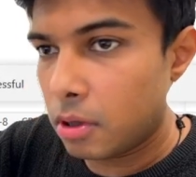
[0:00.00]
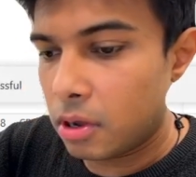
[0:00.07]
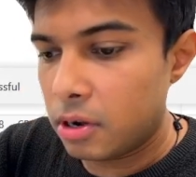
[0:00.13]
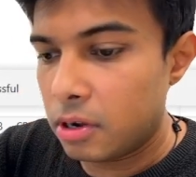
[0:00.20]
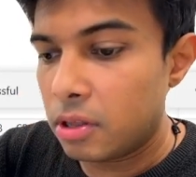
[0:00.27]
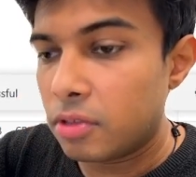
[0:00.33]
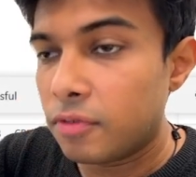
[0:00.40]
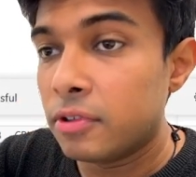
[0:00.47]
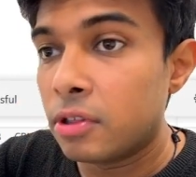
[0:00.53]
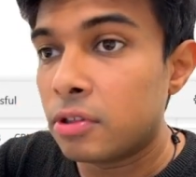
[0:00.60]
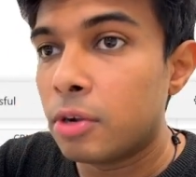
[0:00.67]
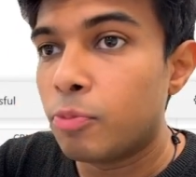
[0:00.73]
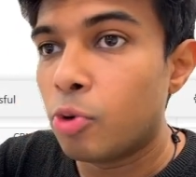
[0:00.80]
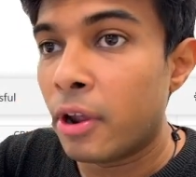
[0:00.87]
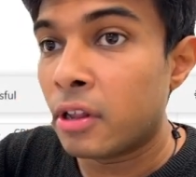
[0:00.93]
It is finished
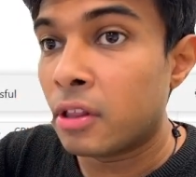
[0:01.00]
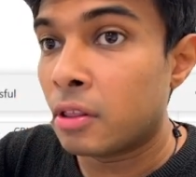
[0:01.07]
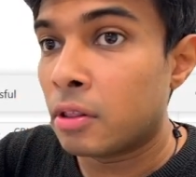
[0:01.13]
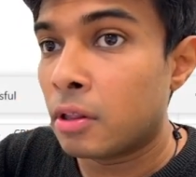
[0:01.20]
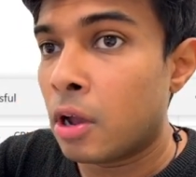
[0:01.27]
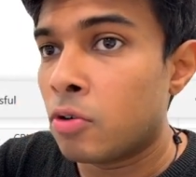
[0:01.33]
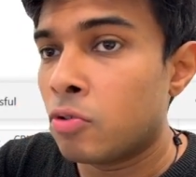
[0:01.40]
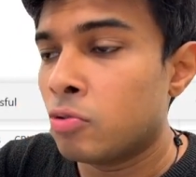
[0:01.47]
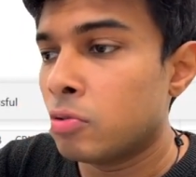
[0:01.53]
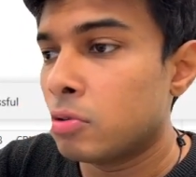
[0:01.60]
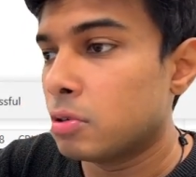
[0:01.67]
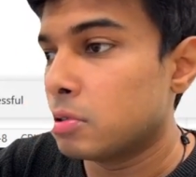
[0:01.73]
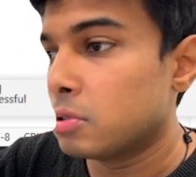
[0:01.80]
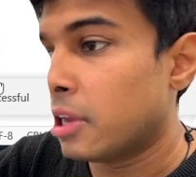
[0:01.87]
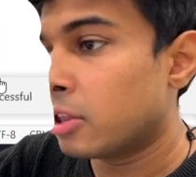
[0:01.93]
deploying. Now
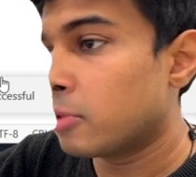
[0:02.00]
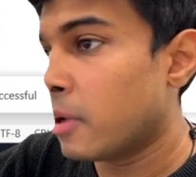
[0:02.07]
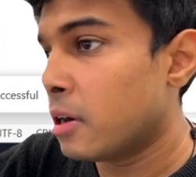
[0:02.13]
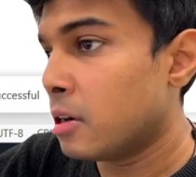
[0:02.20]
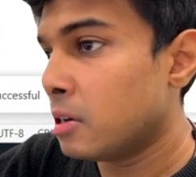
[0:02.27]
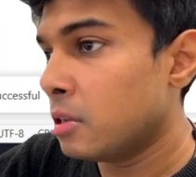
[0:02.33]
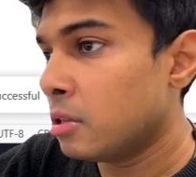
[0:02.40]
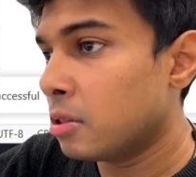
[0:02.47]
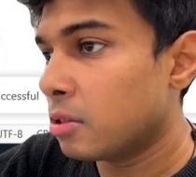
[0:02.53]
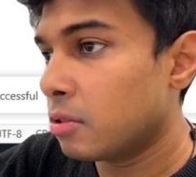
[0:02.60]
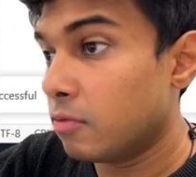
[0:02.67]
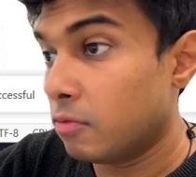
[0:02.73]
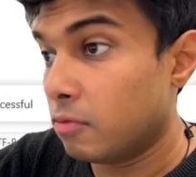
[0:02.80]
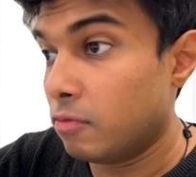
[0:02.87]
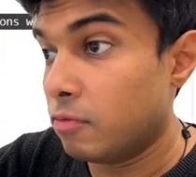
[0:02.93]
next part is
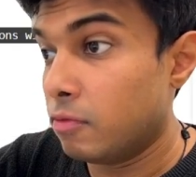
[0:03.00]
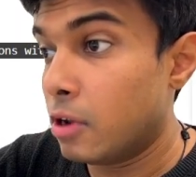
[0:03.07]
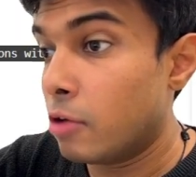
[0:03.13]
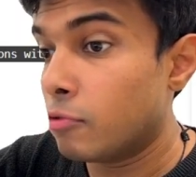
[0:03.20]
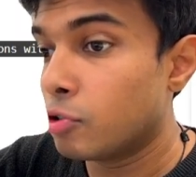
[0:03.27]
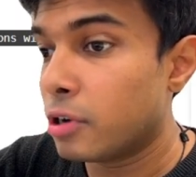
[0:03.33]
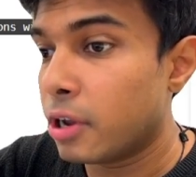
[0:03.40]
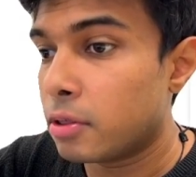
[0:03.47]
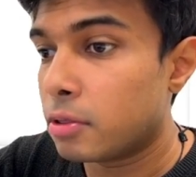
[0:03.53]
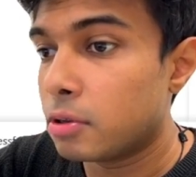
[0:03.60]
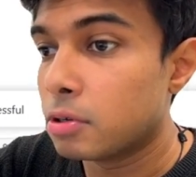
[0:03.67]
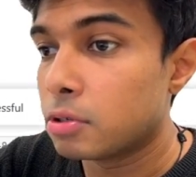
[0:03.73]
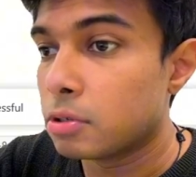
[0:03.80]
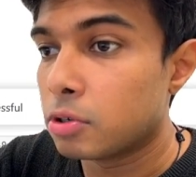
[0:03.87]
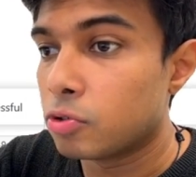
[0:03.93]
we have to test
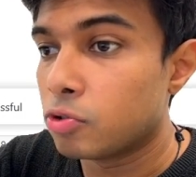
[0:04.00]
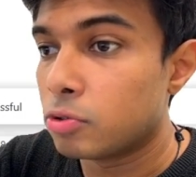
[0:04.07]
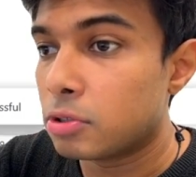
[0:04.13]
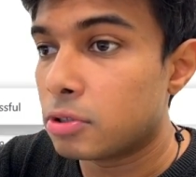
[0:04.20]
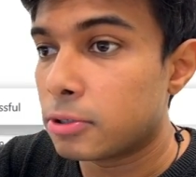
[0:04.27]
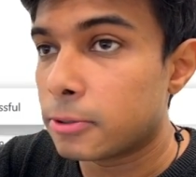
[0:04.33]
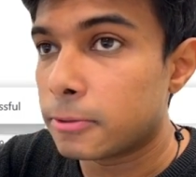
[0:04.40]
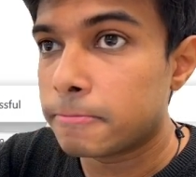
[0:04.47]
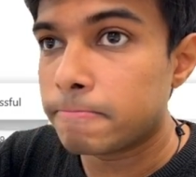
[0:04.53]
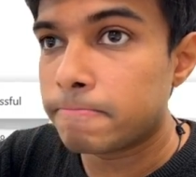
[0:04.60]
the roots.